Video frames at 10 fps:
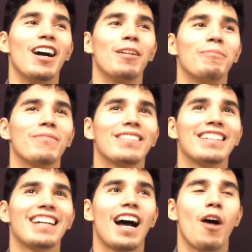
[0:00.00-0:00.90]

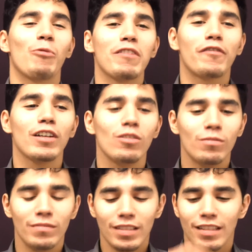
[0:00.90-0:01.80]
um, we
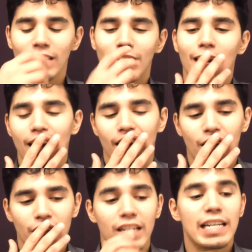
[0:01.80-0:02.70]
filmed
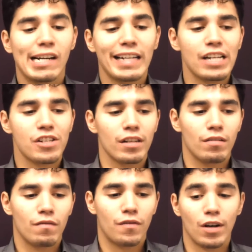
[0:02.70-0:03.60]
the
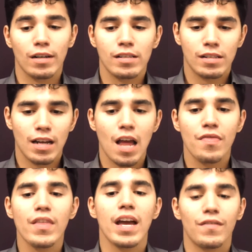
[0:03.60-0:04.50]
interrogation first
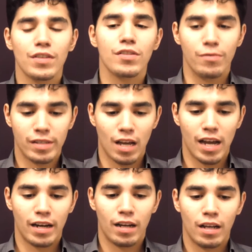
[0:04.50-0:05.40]
and mm-hmm. then the
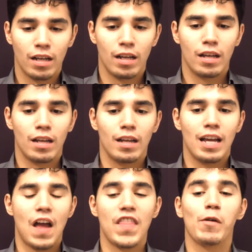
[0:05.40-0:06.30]
suicide.
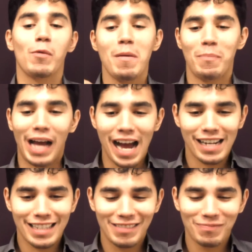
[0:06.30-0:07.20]
And then we went
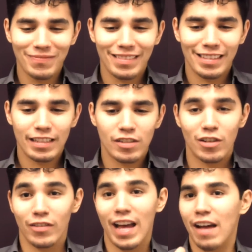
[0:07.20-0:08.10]
back
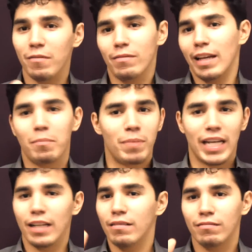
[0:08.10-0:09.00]
to that like
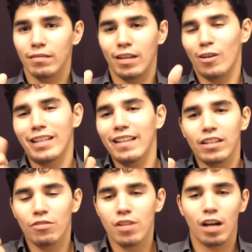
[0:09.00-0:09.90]
big or that
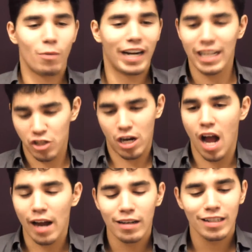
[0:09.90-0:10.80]
little chunk where I get
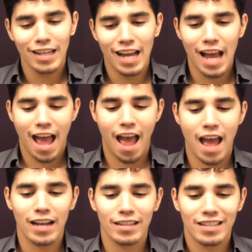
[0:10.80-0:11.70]
shot. Mm-hmm.
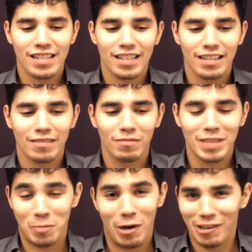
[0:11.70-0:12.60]
And
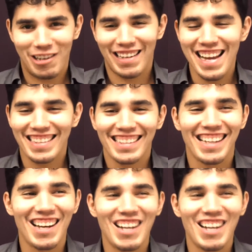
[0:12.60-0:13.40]
spoiler it again.